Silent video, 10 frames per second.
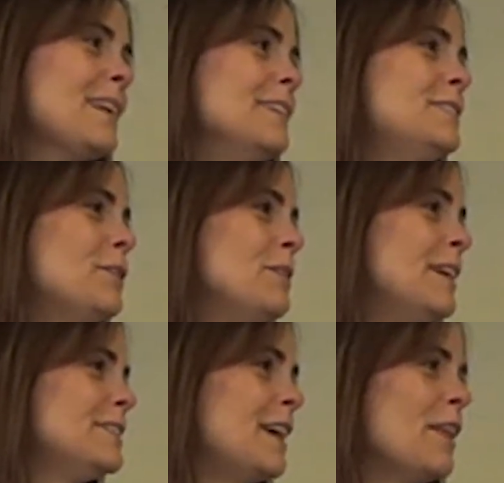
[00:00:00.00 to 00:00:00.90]
So you can
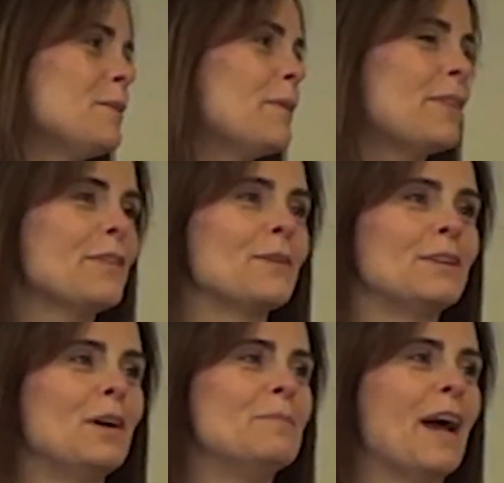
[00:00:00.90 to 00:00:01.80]
get together with other
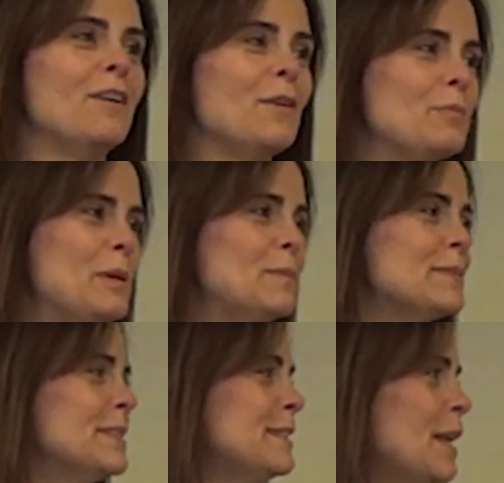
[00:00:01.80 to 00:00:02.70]
alumni or other people
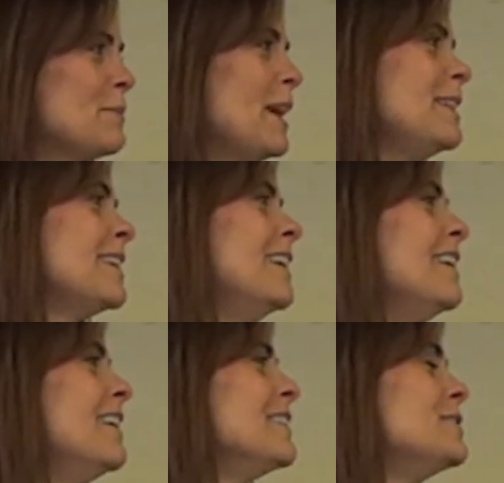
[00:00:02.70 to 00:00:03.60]
to celebrate.
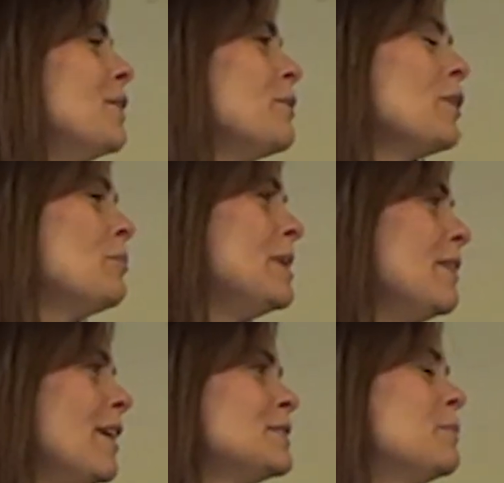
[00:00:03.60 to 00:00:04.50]
So there will be
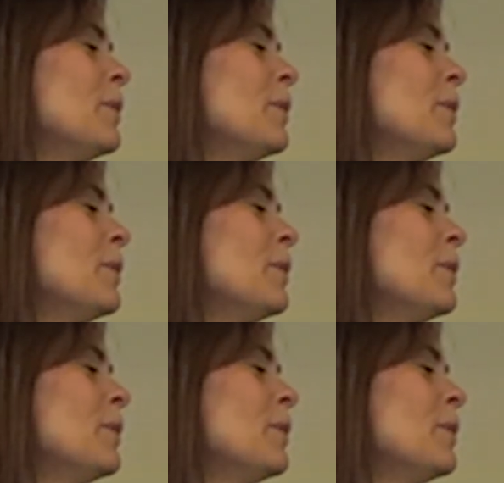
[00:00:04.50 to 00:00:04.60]
lots